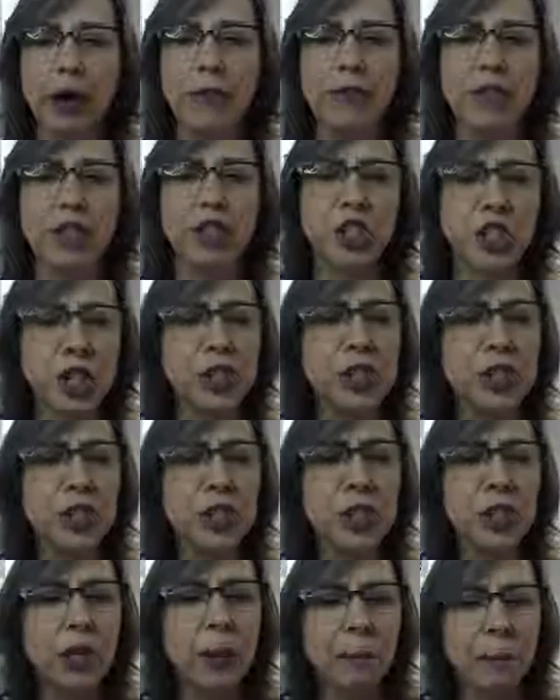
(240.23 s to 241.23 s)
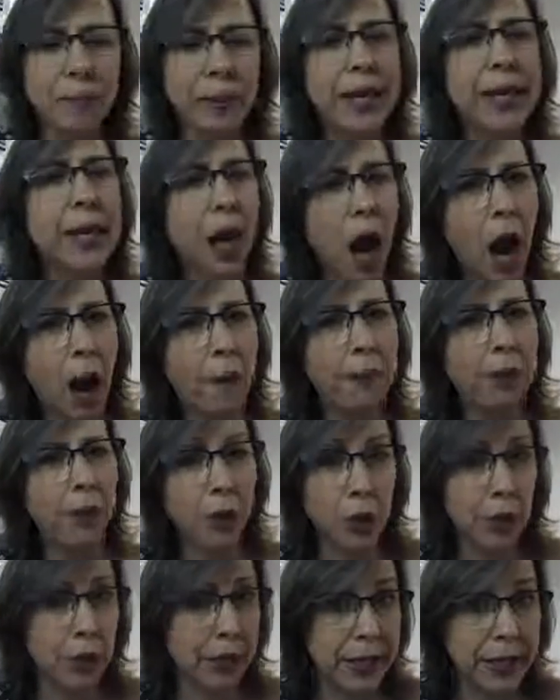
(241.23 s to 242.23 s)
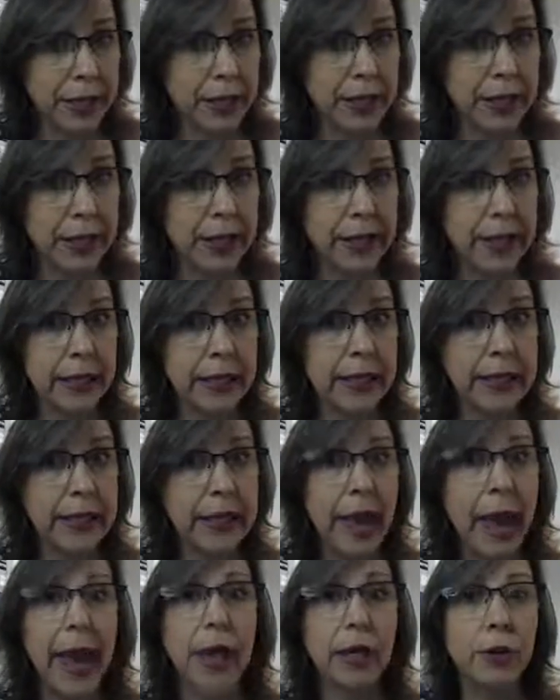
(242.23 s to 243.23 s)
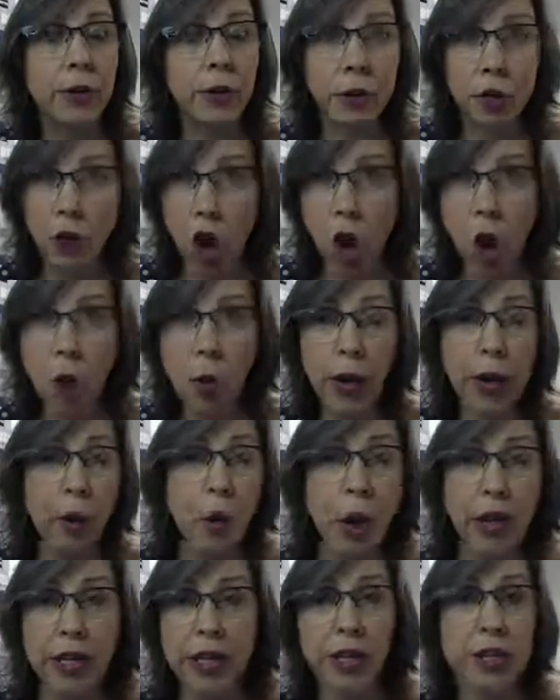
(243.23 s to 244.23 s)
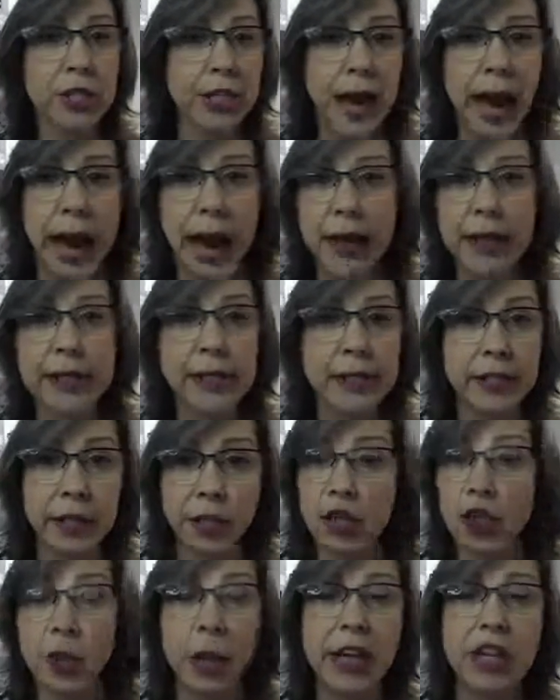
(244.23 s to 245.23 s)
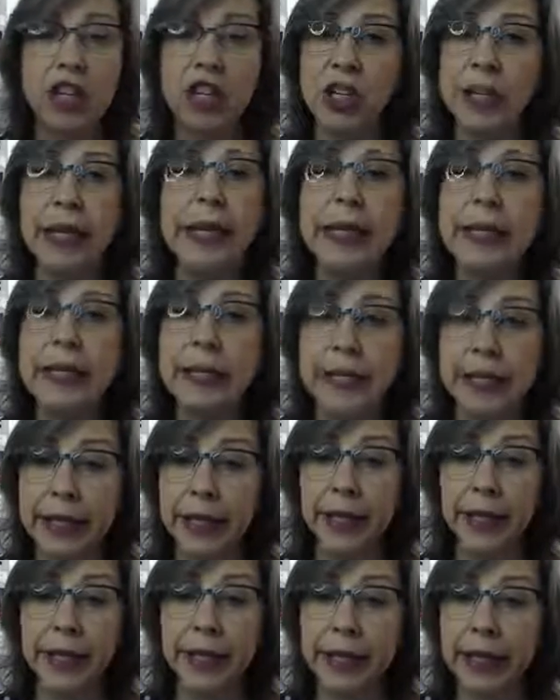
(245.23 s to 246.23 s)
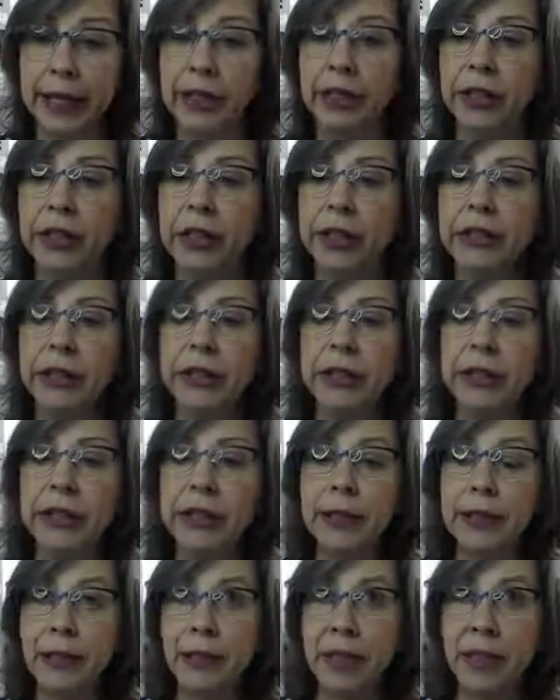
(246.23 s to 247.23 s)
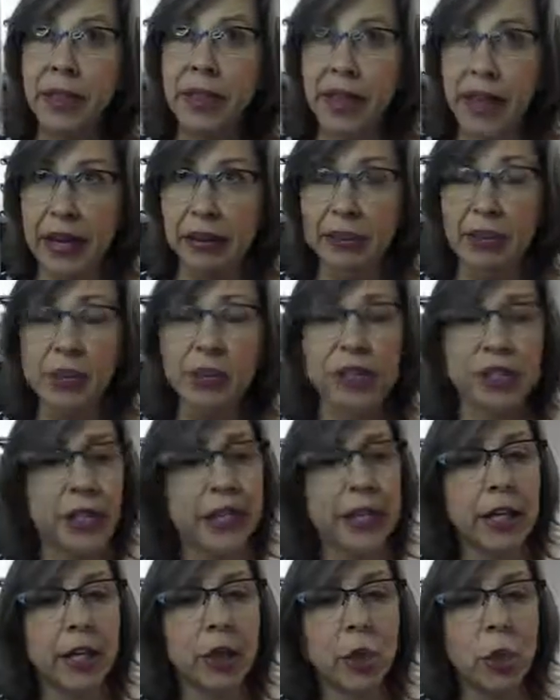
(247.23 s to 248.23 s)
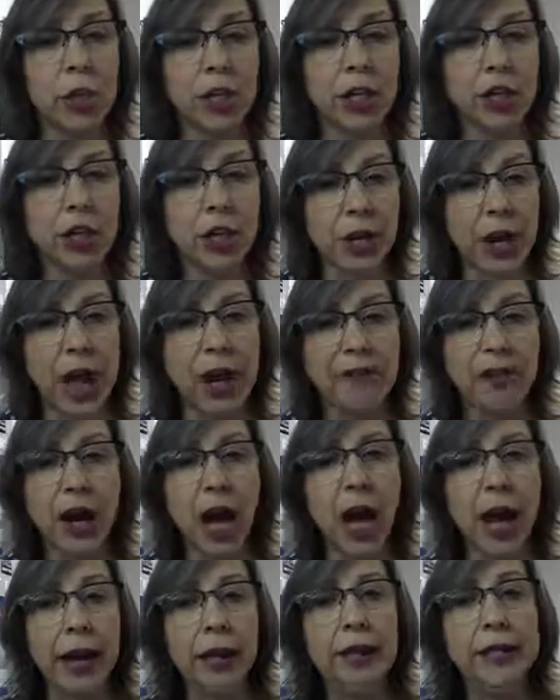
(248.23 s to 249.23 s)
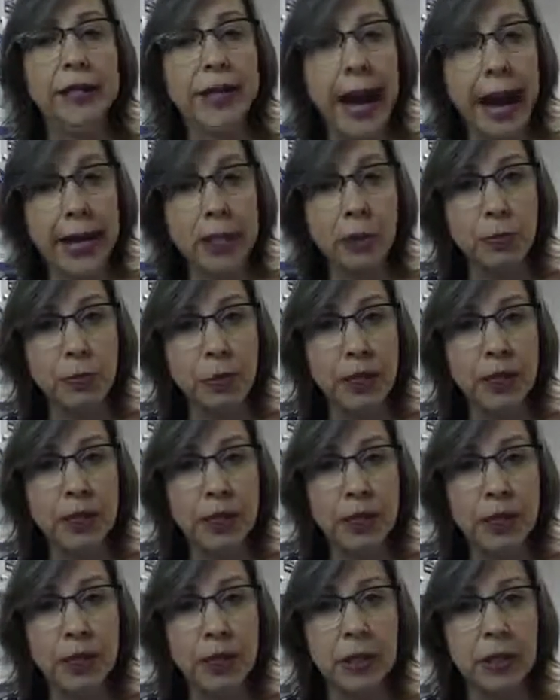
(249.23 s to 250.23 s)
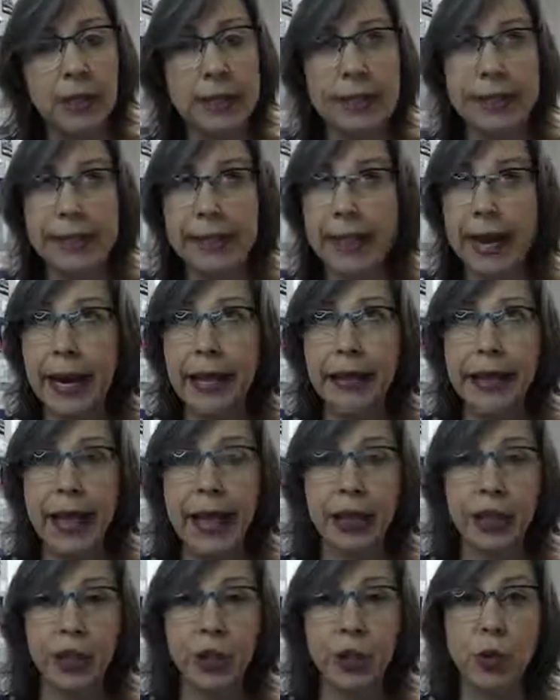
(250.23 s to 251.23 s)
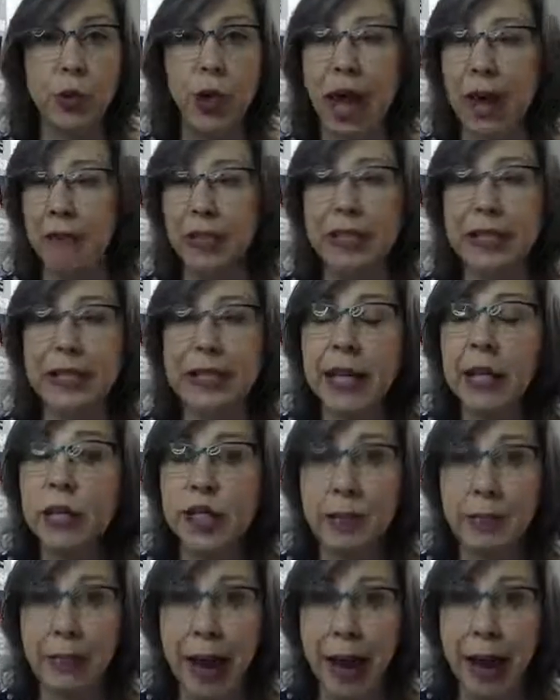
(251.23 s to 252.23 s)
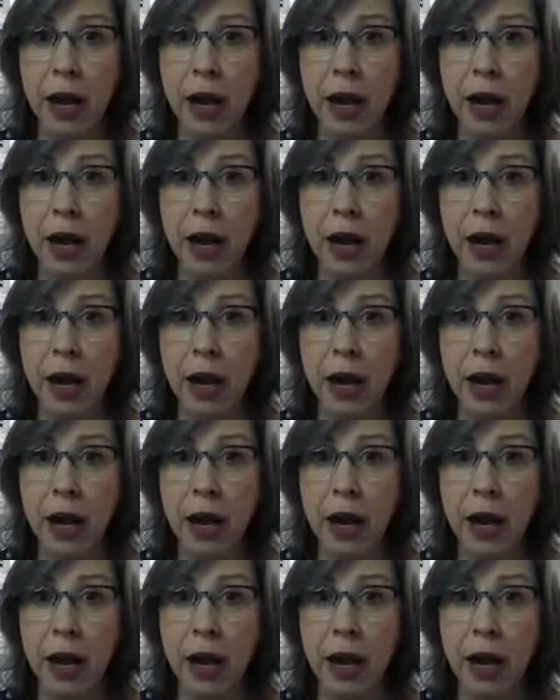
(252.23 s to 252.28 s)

of is just being opportunistic and knowing what your tax situation is year to year. Then if there's a year when you're going to have a higher tax bill, say that you have to sell some